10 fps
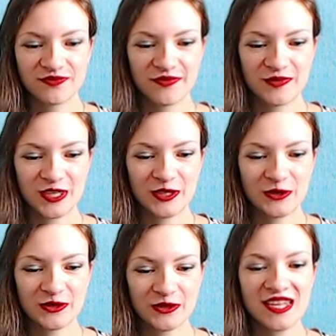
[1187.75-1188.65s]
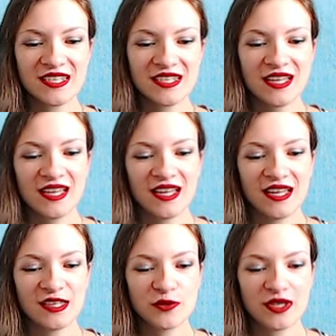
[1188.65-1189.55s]
Now, okay,
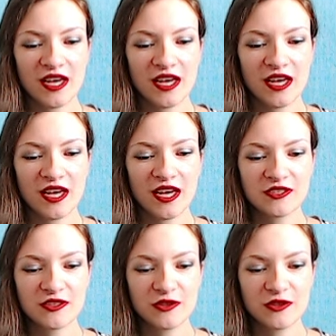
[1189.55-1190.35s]
and we have two